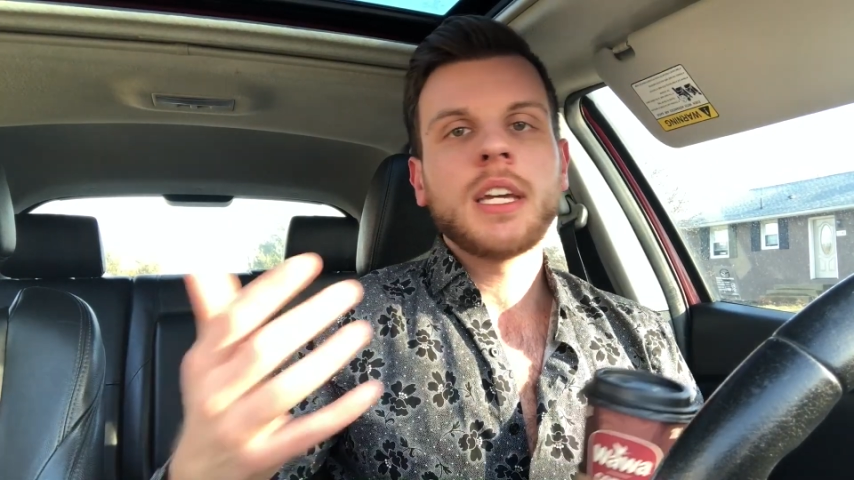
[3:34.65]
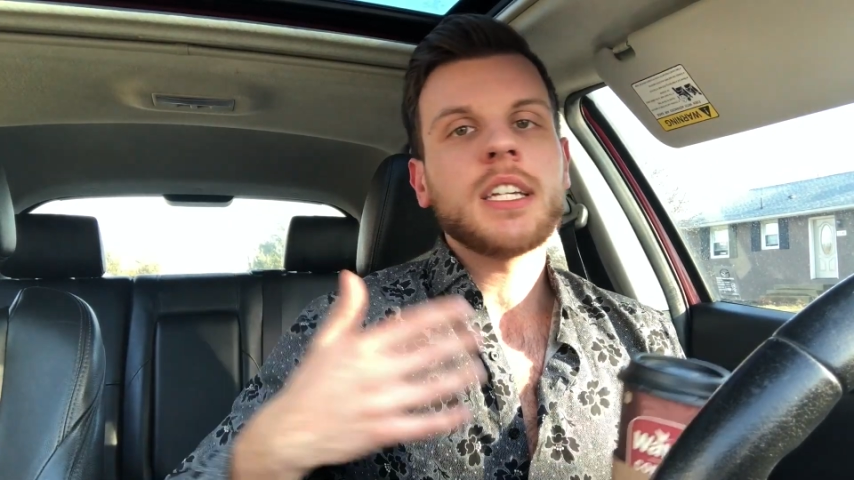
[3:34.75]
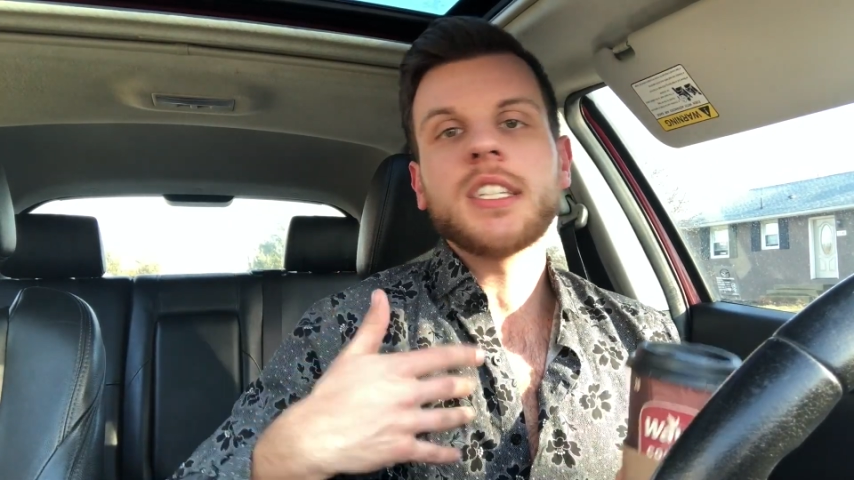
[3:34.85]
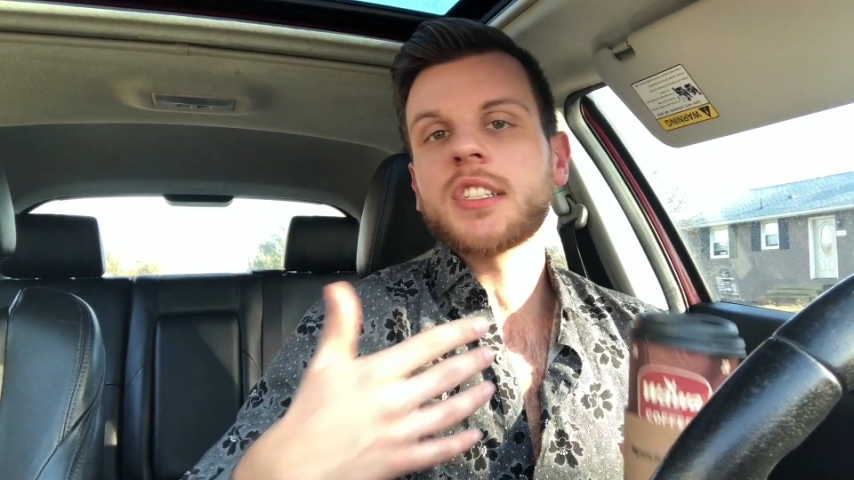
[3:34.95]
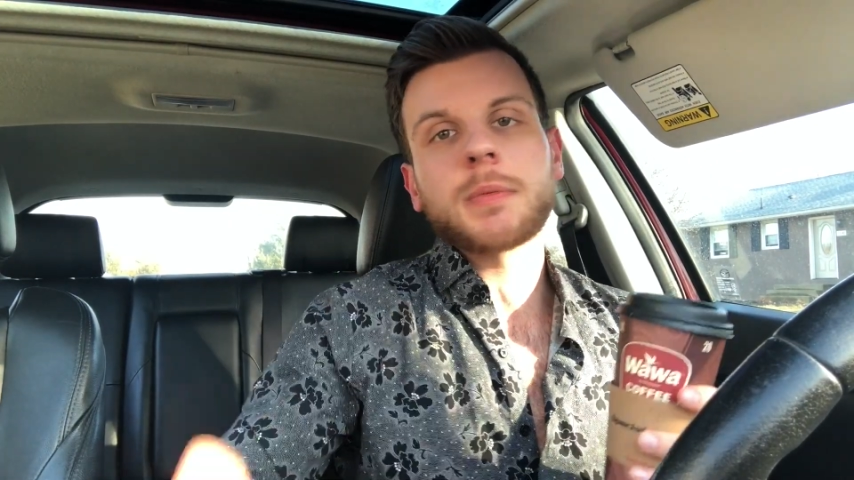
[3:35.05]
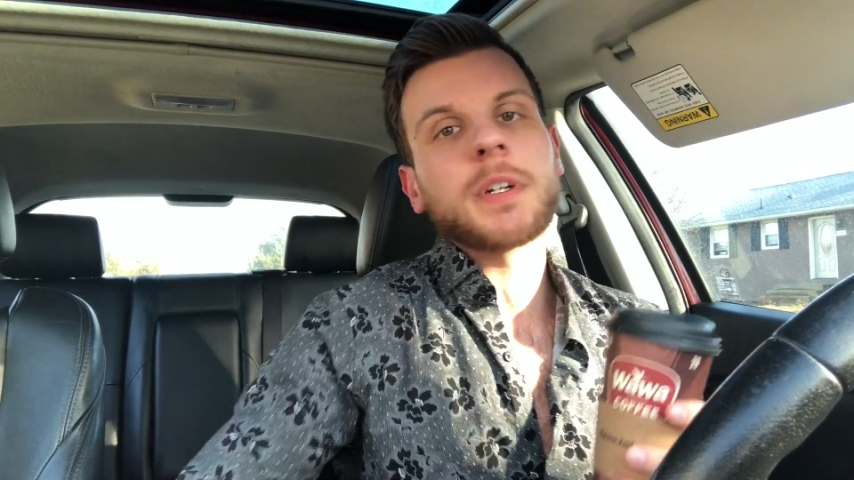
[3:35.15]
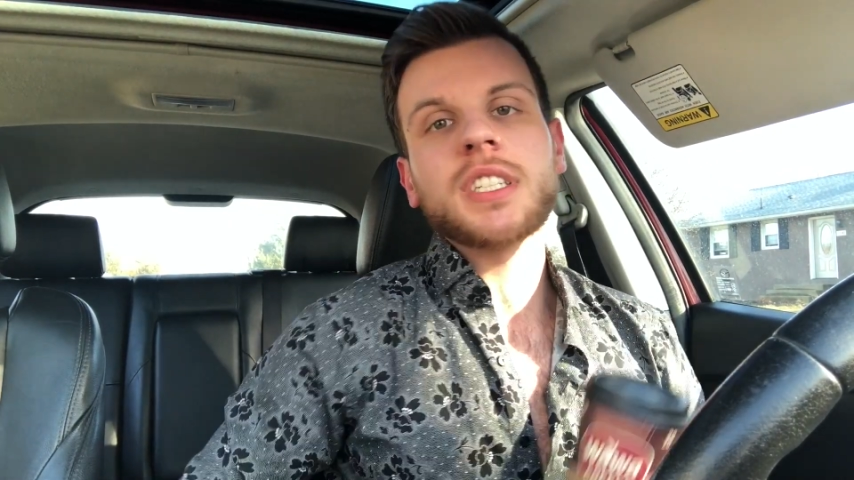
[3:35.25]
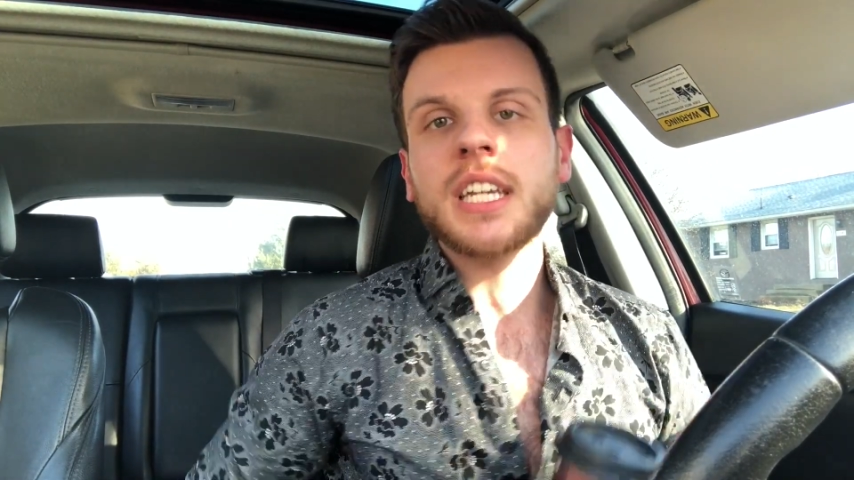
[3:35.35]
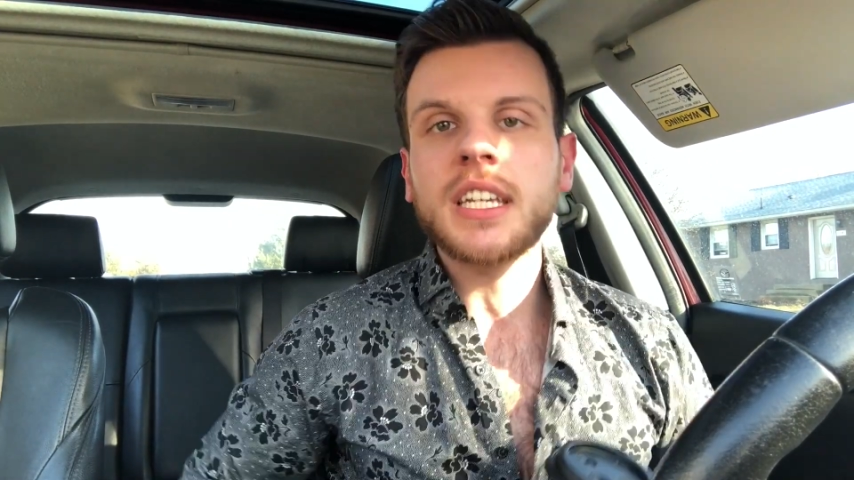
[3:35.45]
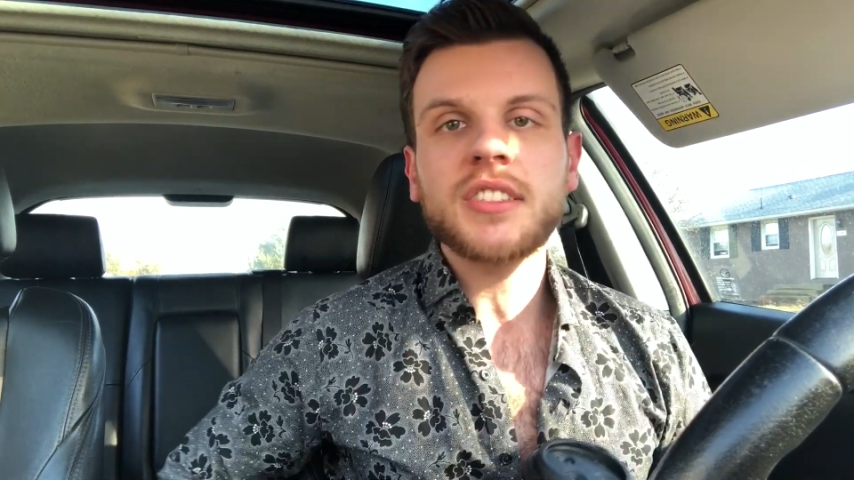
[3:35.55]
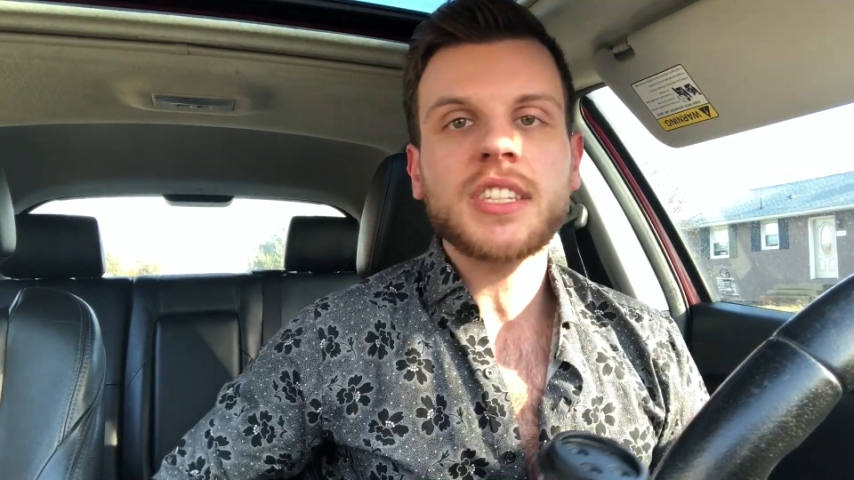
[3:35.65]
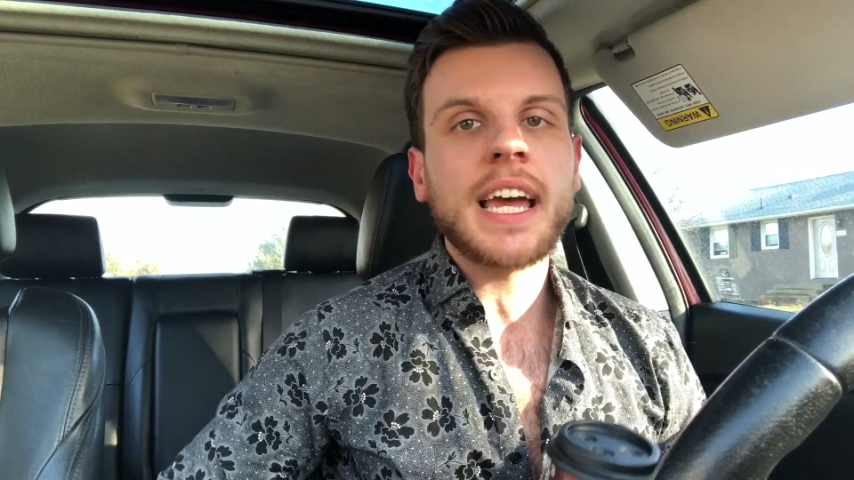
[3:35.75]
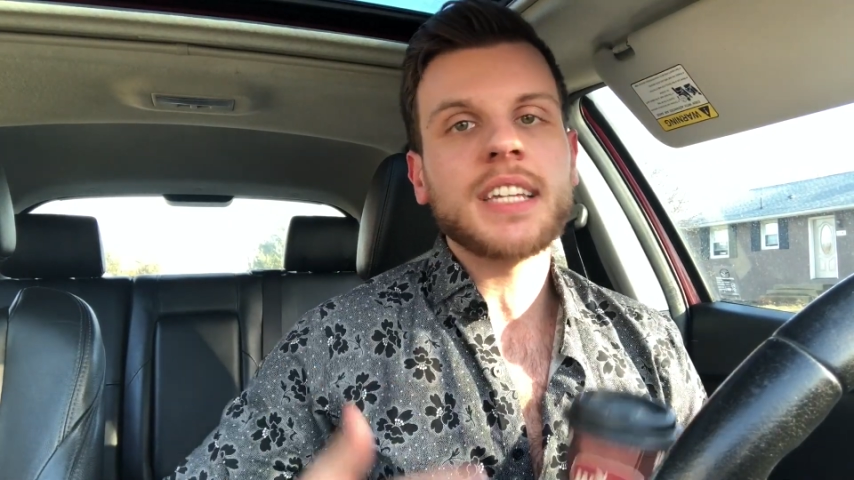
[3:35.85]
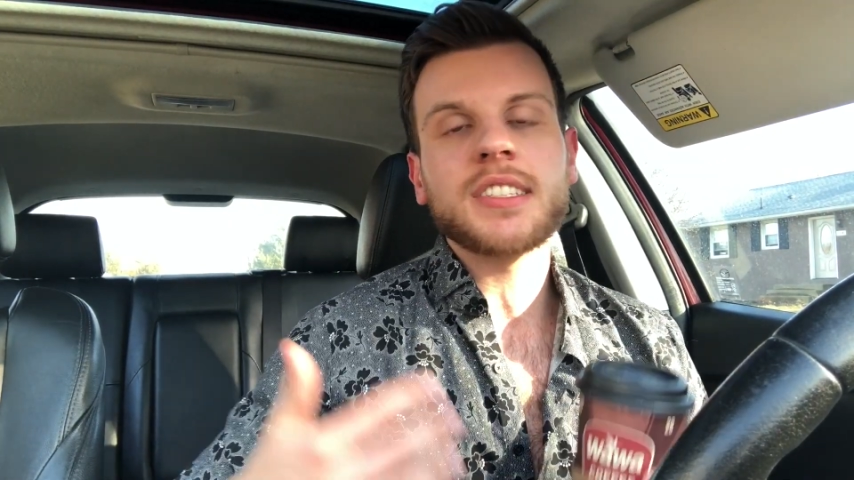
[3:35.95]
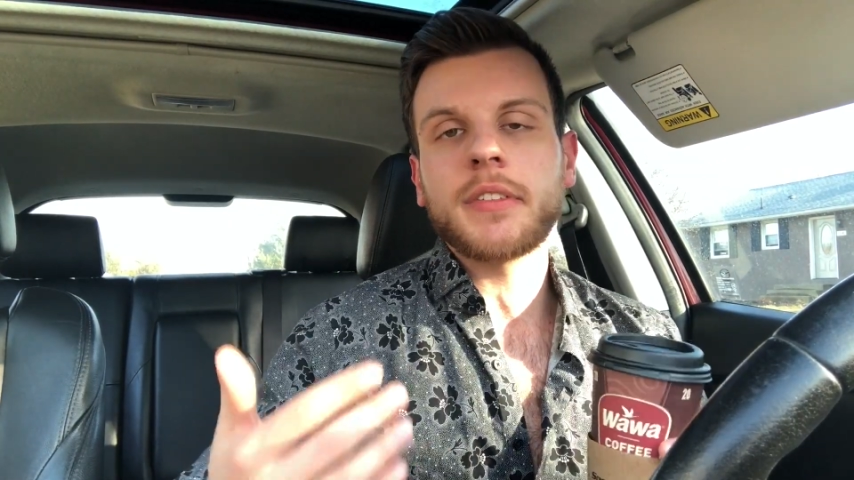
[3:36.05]
he's expressing his
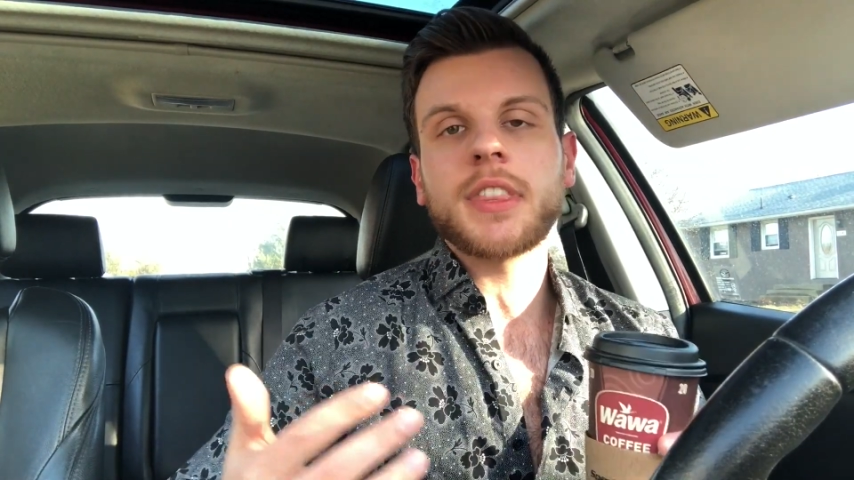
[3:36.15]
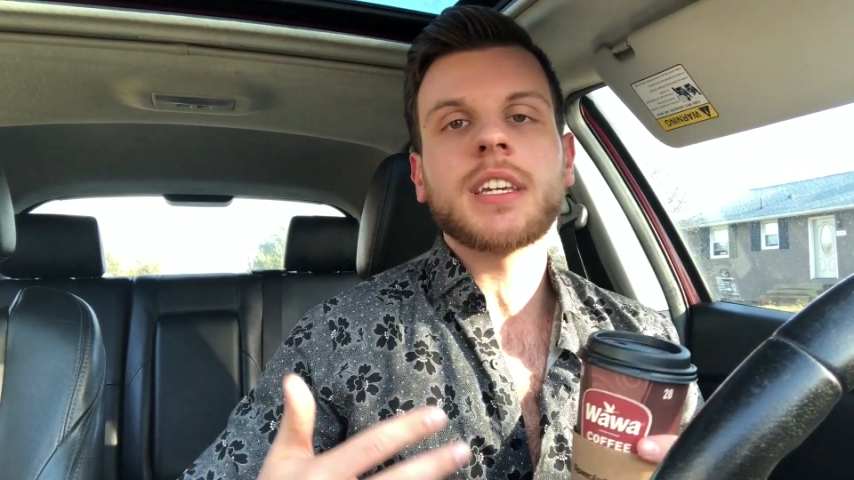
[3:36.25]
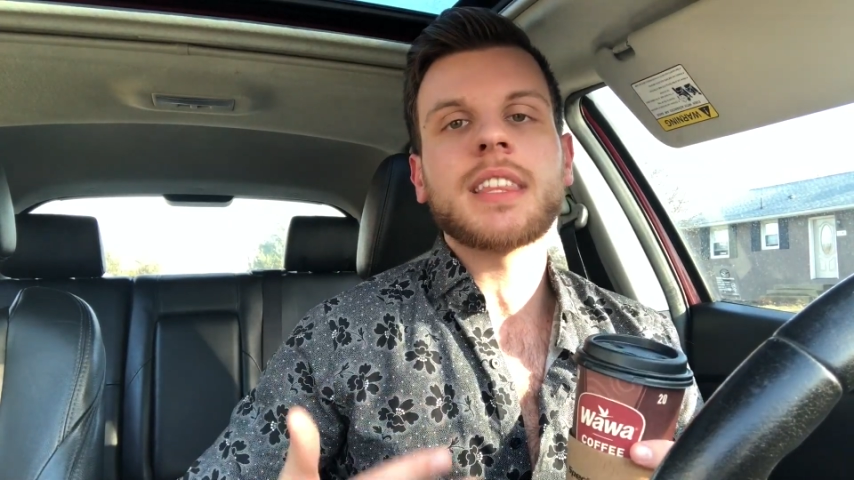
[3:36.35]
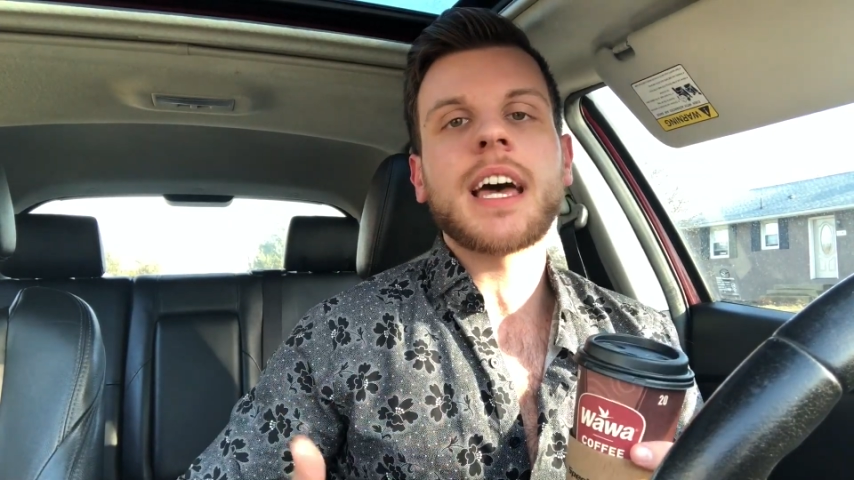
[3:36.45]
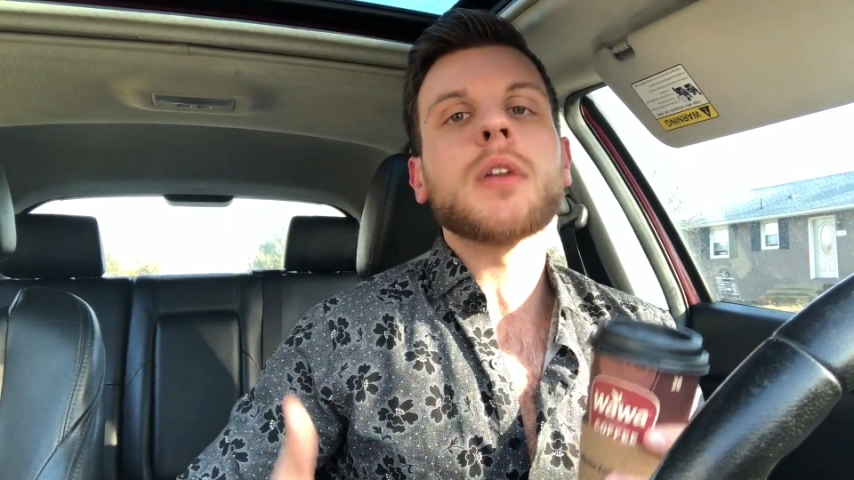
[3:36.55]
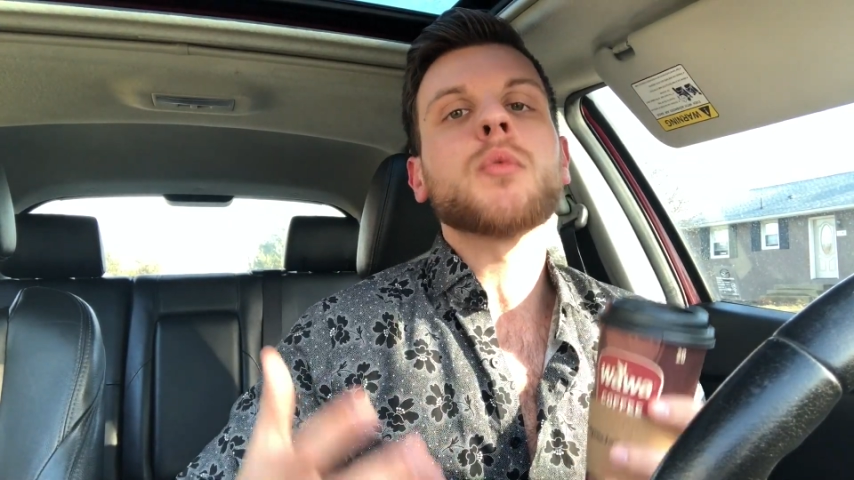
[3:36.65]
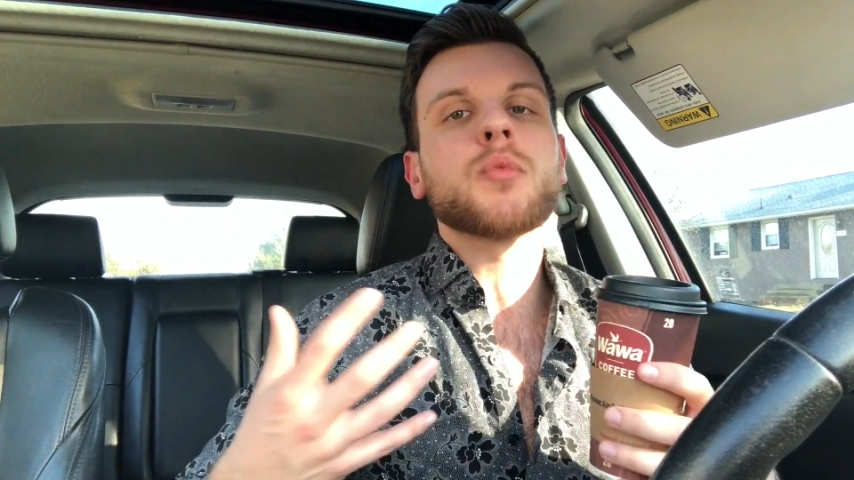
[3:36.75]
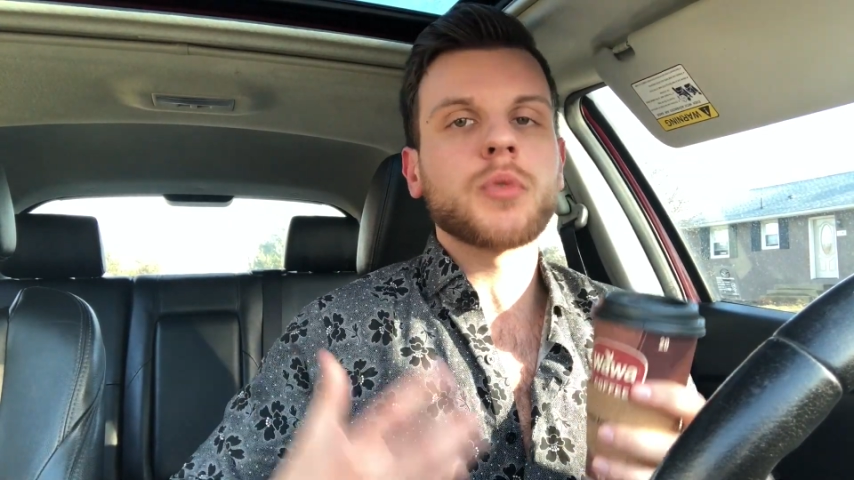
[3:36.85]
thanks and everything like that.